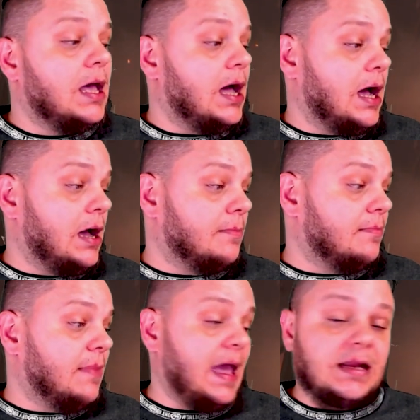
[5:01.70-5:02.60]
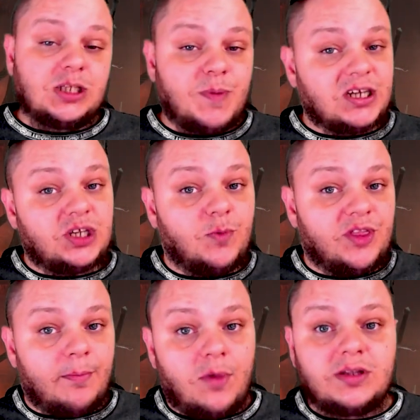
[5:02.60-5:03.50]
And especially with the
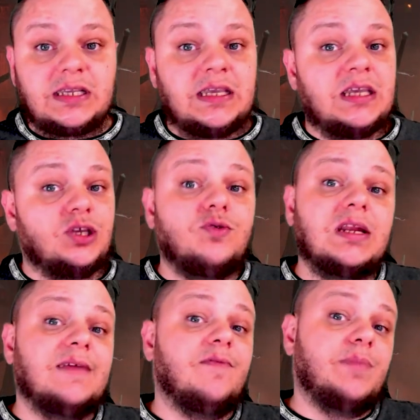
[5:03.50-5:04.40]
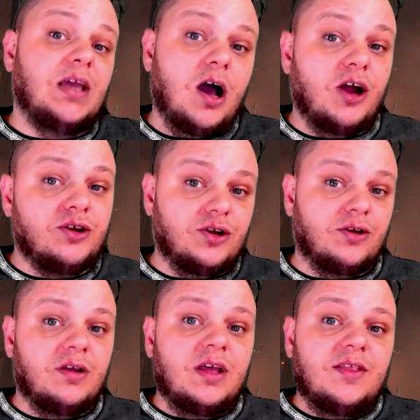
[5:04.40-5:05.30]
multi-hit, you can even be
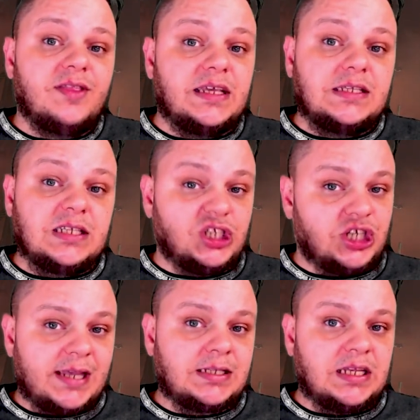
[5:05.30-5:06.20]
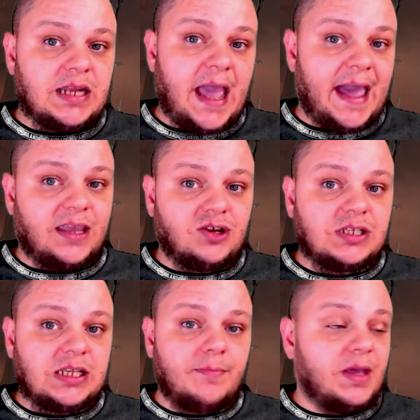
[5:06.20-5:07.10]
under the suggested
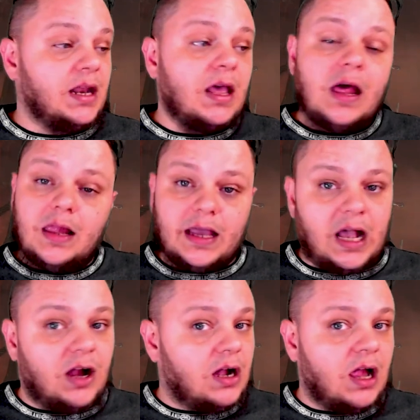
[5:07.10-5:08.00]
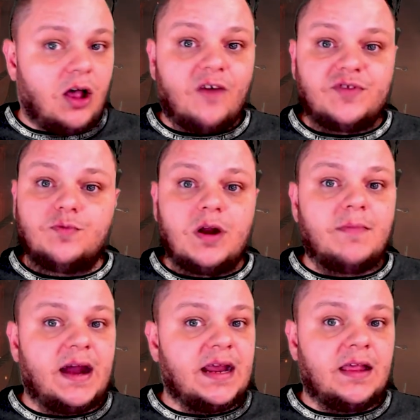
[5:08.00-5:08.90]
accuracy a bit. Like I'll often run
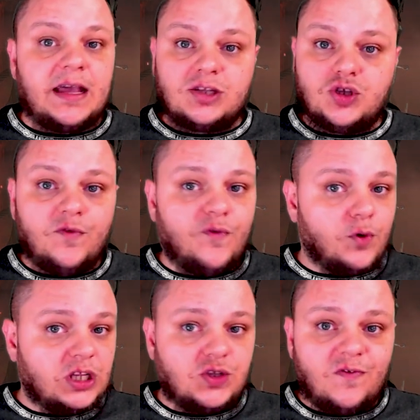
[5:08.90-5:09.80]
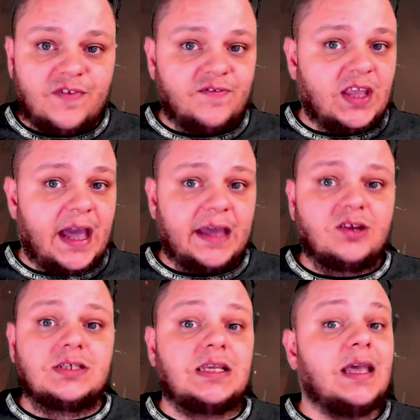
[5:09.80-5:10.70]
mine at like 240, 250
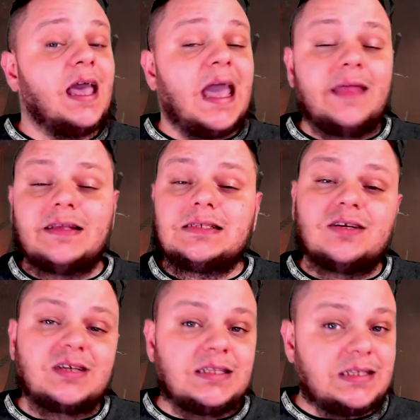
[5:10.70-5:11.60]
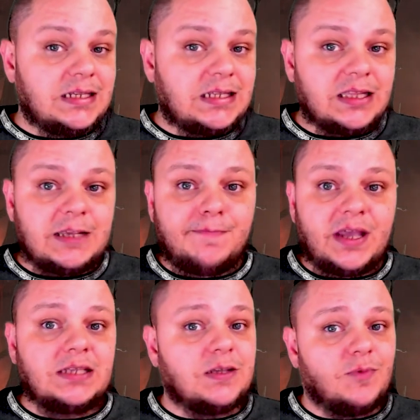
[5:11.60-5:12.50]
accuracy, and they still consistently
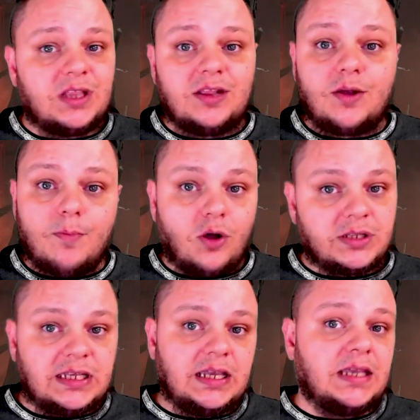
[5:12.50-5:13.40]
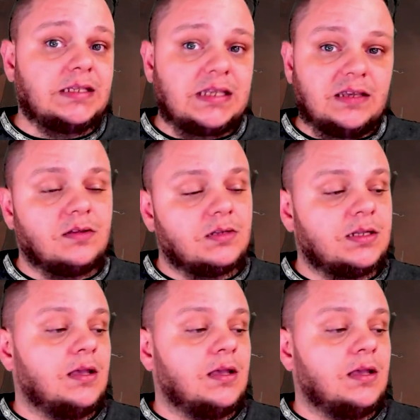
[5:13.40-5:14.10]
place it within their multi-hit skills.